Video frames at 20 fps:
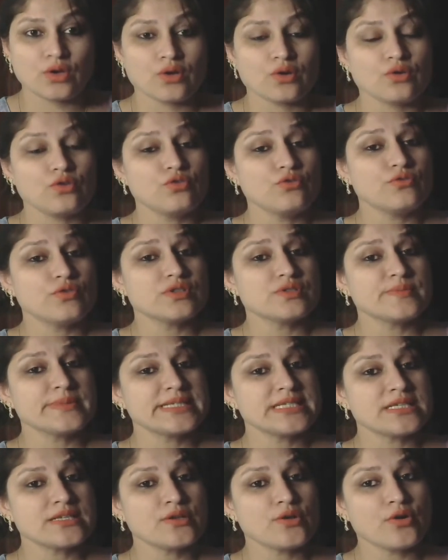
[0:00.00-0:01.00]
Who was
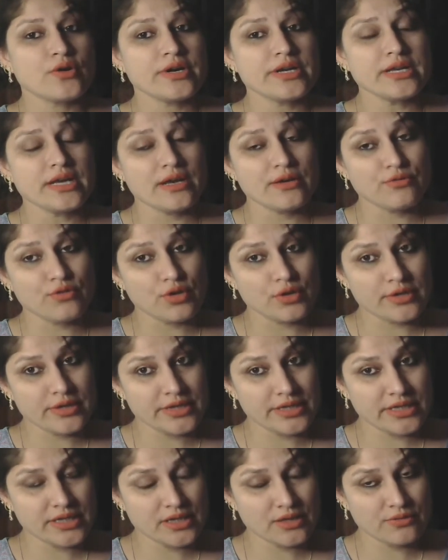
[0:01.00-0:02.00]
Mr. Lorry? I've
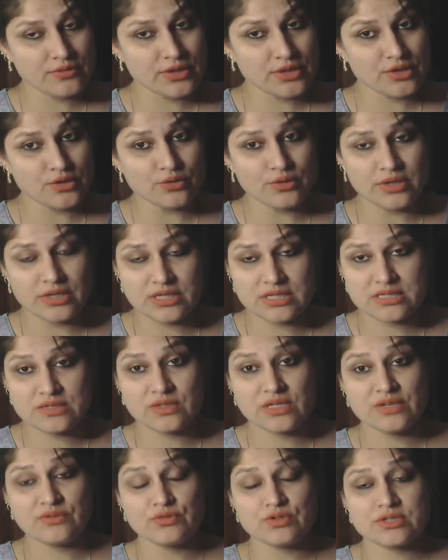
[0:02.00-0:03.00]
already given you. He's,
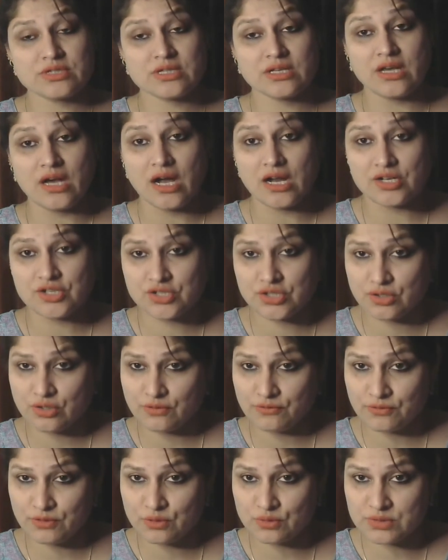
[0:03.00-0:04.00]
he was the guardian
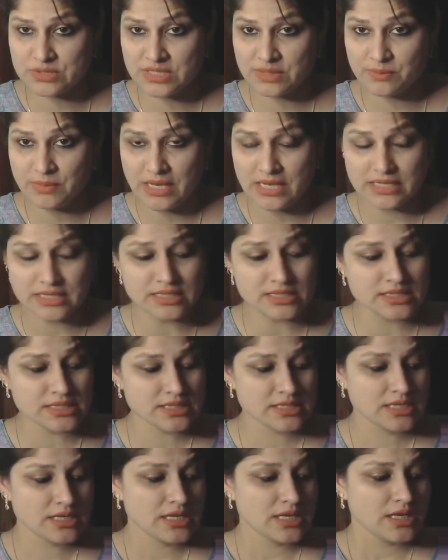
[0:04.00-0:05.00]
of Lucy Manette,
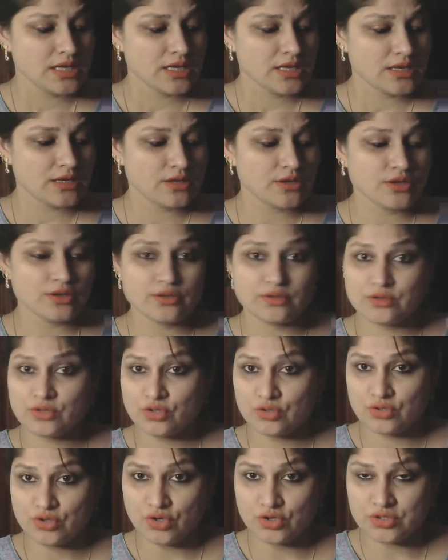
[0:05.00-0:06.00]
uh, the
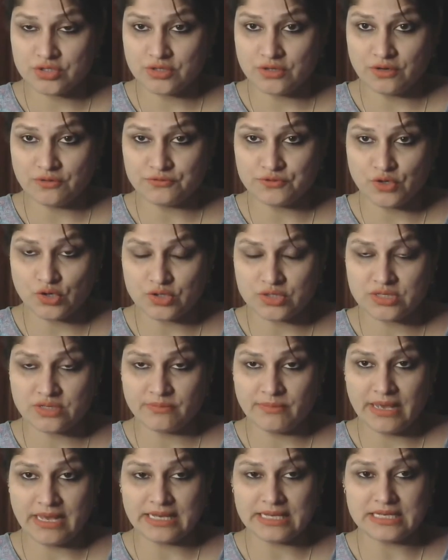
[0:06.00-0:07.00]
daughter of Dr.
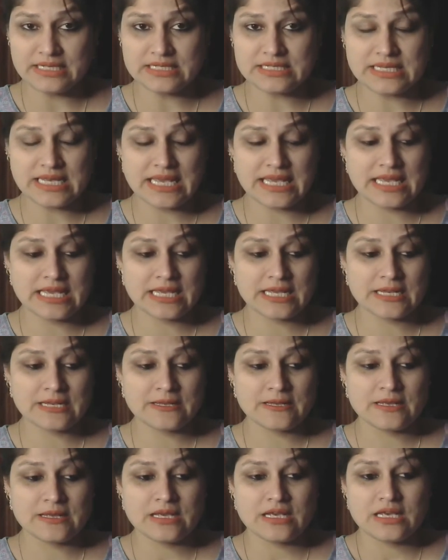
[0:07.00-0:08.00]
Manette, and
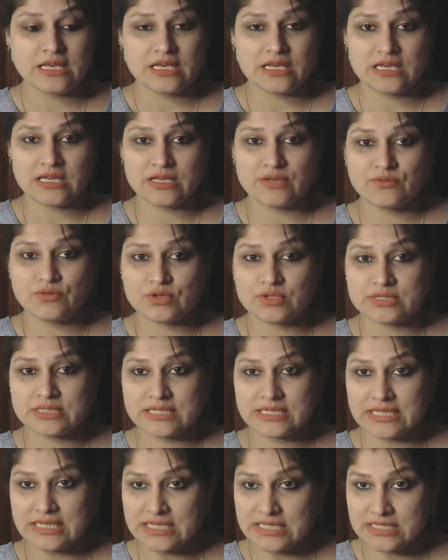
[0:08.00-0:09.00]
he was
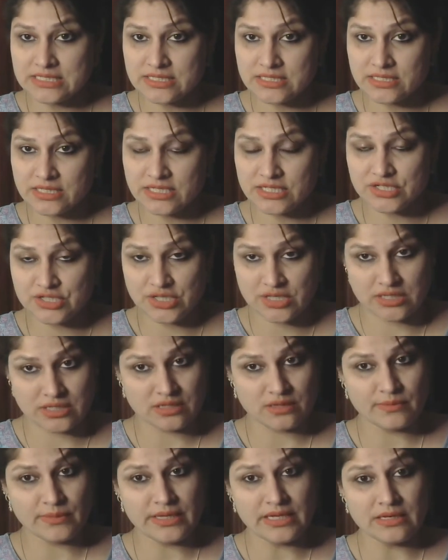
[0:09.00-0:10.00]
an elderly
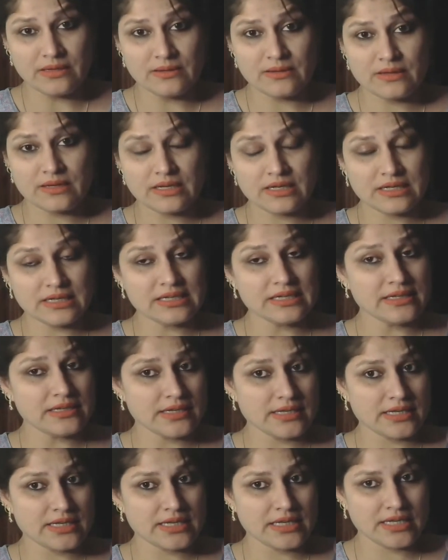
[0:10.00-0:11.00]
gentleman,
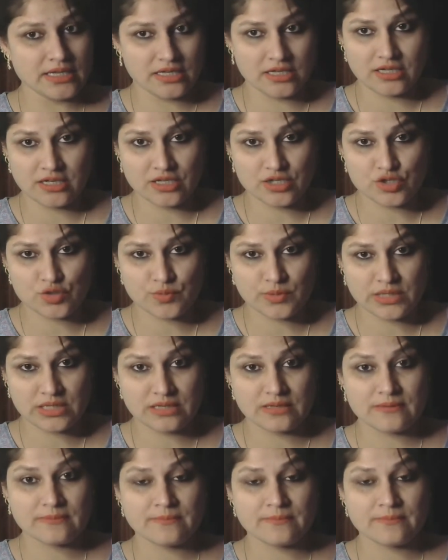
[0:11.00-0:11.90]
clearly an Englishman.